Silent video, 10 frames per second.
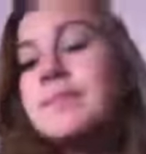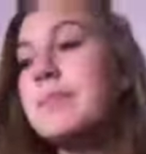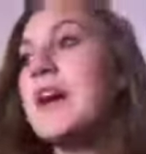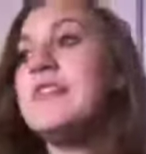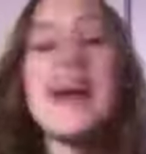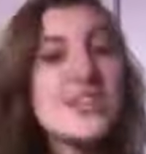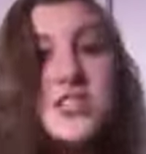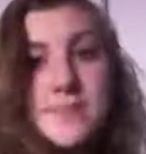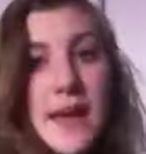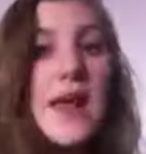But that
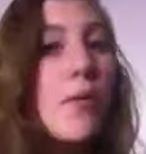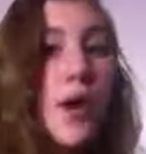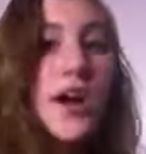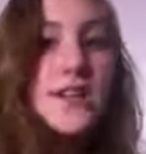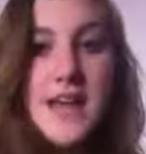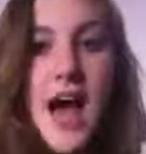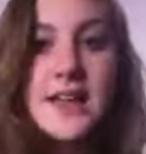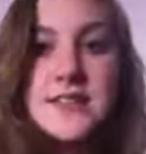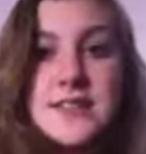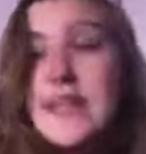just made it worse,
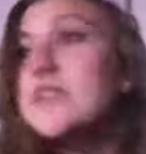honestly.